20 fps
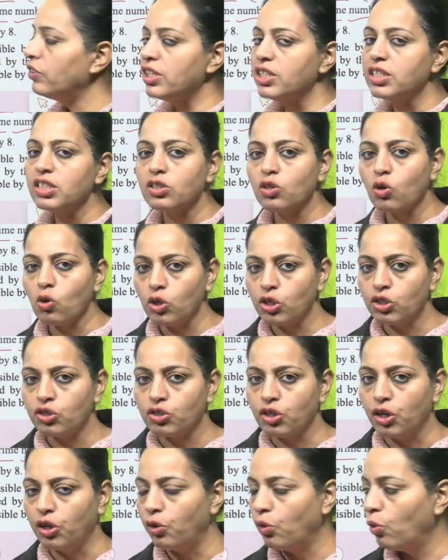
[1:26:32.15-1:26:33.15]
this
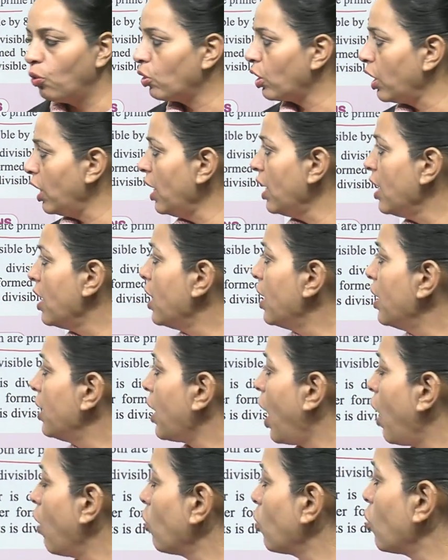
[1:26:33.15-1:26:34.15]
question. Okay.
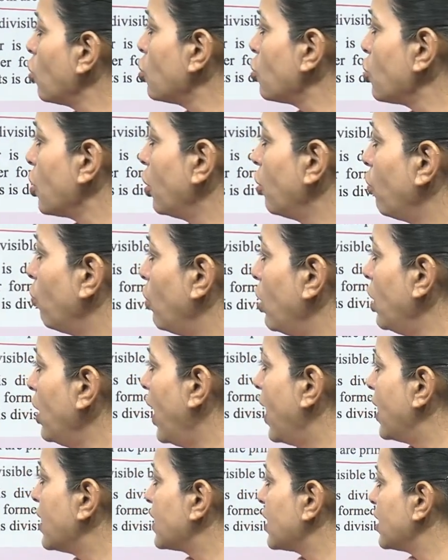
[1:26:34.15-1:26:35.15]
Now question
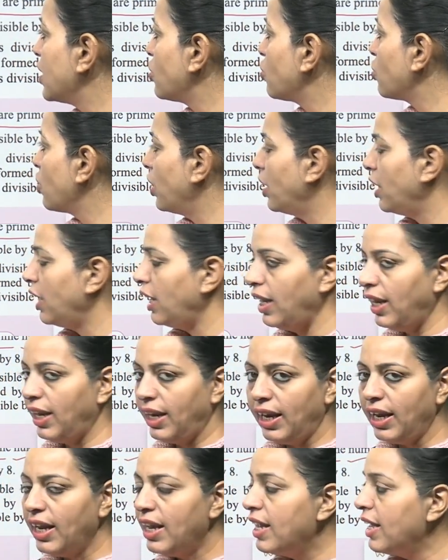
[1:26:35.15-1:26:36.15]
3, assertion
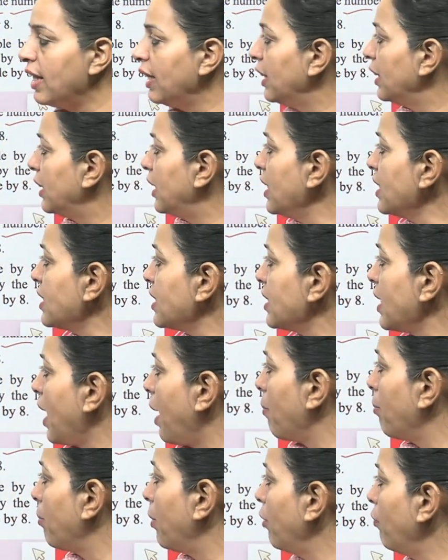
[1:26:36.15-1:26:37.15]
A. This
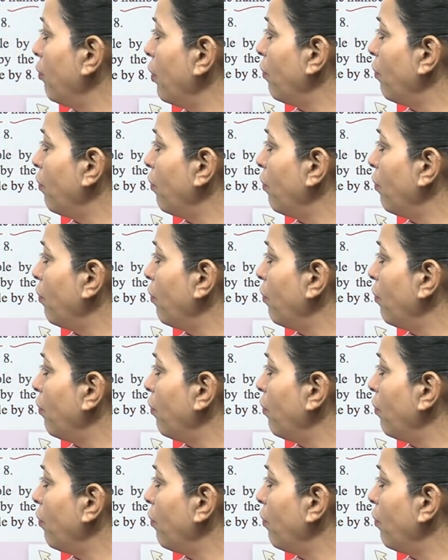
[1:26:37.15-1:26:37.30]
number